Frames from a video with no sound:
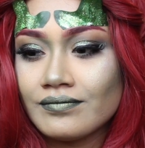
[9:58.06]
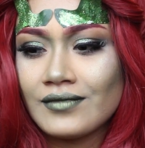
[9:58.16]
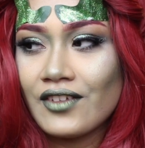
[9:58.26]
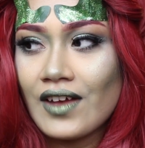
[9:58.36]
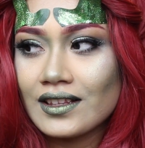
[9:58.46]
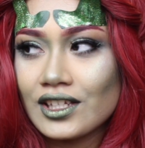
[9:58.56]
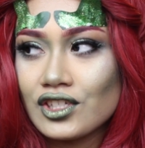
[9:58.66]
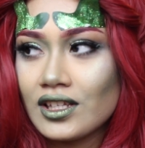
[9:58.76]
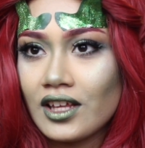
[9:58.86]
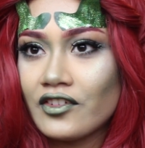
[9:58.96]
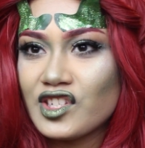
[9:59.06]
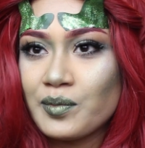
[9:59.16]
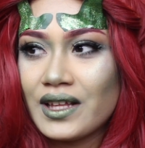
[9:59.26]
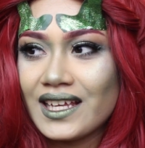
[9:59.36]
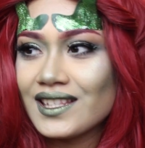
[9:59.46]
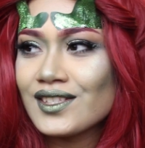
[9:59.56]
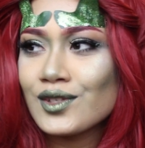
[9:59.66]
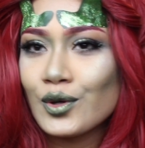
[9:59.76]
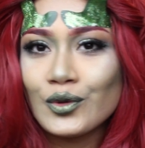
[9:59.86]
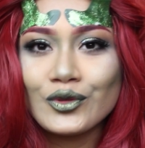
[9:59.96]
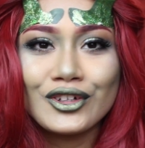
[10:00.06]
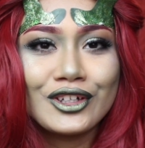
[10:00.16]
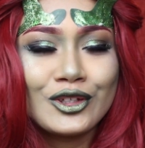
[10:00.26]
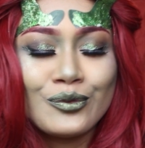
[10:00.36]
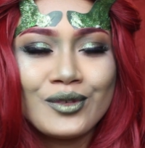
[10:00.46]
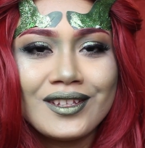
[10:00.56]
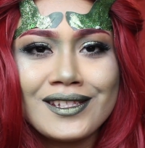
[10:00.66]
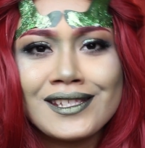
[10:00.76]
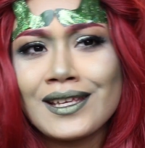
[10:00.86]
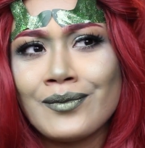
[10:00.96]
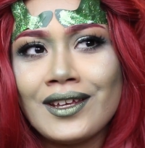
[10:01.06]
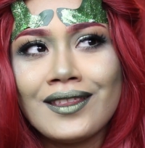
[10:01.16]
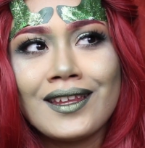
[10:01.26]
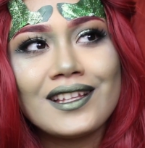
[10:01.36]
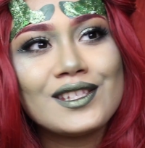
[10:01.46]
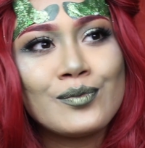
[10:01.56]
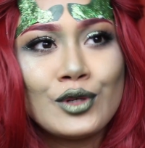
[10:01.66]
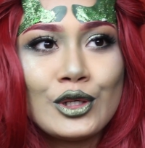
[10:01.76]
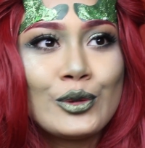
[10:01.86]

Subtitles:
The fact that she loves plants over humans, I mean, that's pretty